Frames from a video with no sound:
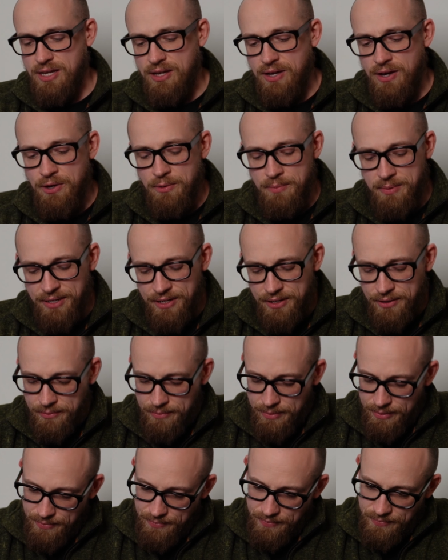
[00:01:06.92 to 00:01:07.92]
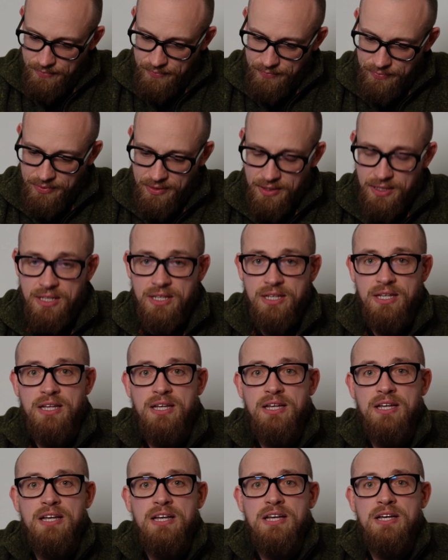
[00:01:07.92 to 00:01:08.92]
Open it up,
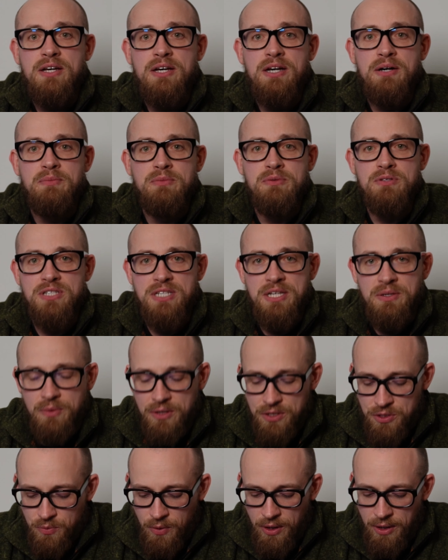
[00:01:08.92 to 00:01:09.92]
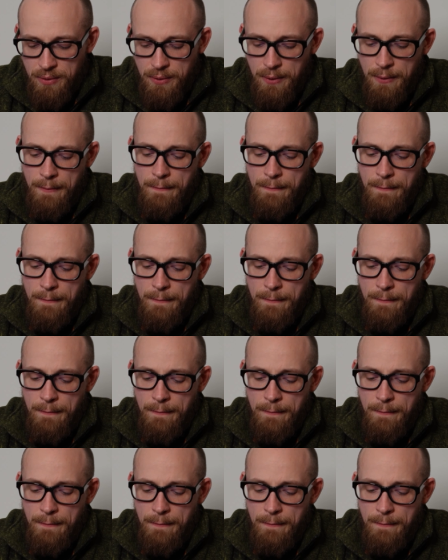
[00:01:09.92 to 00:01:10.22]
and we'll see what's what.